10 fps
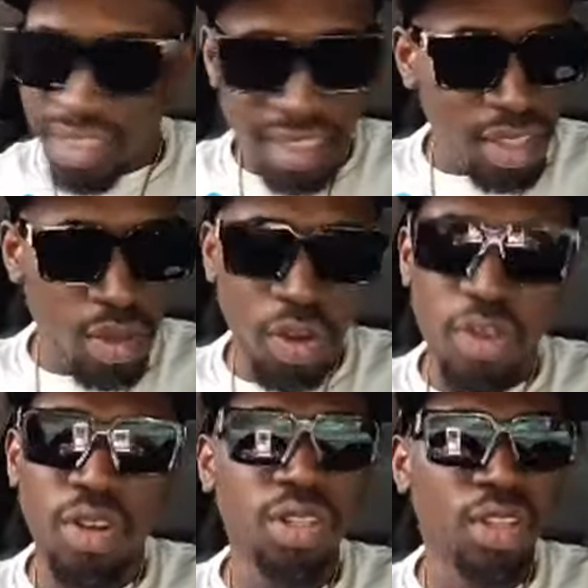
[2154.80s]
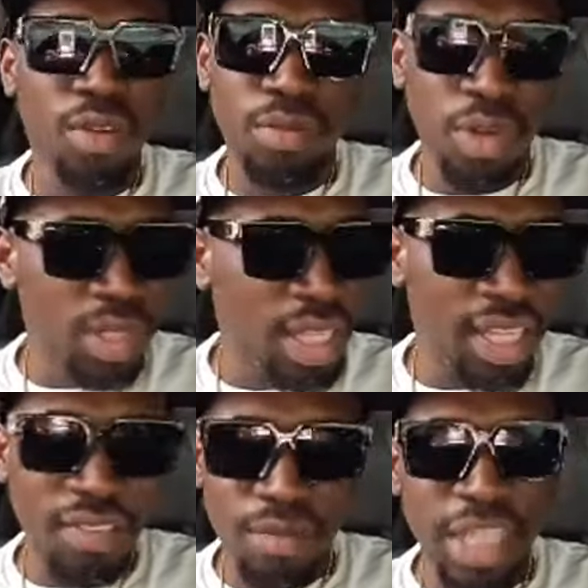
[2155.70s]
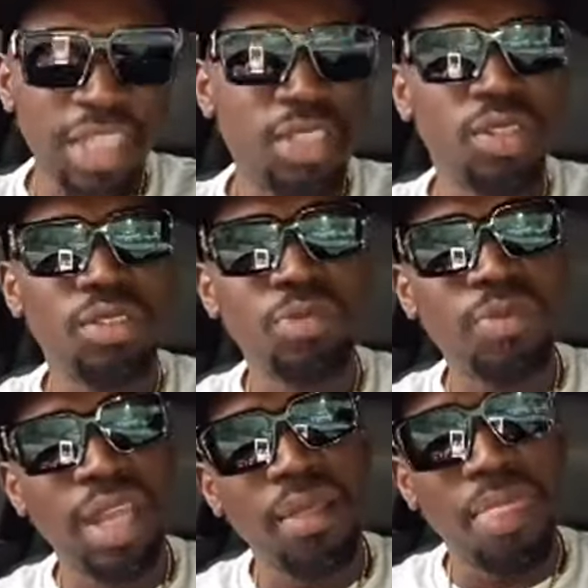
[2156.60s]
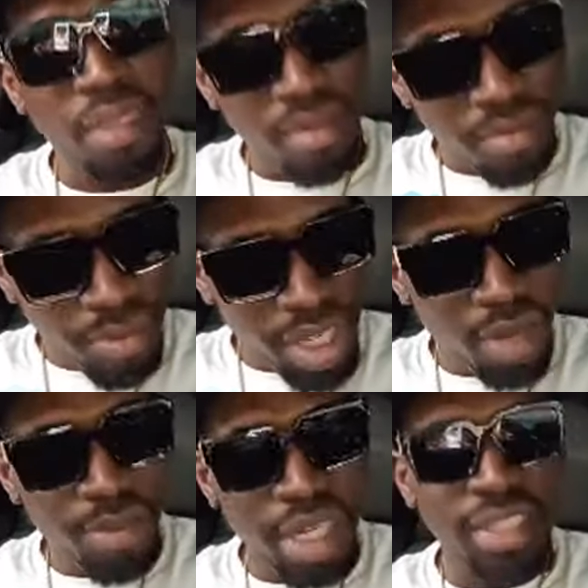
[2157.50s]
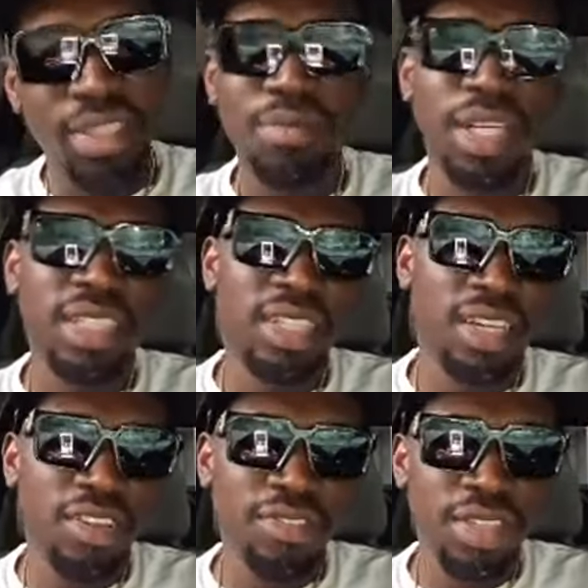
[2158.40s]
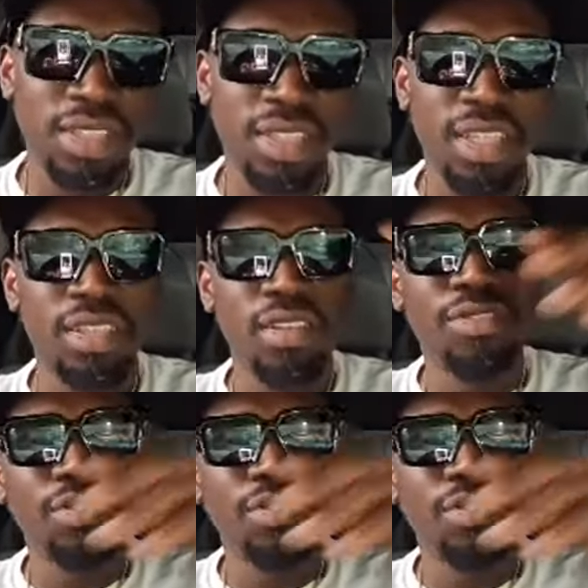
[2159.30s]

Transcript: the crowd come out and everybody show respect. Big up Auntie Marcia Griffiths. Enough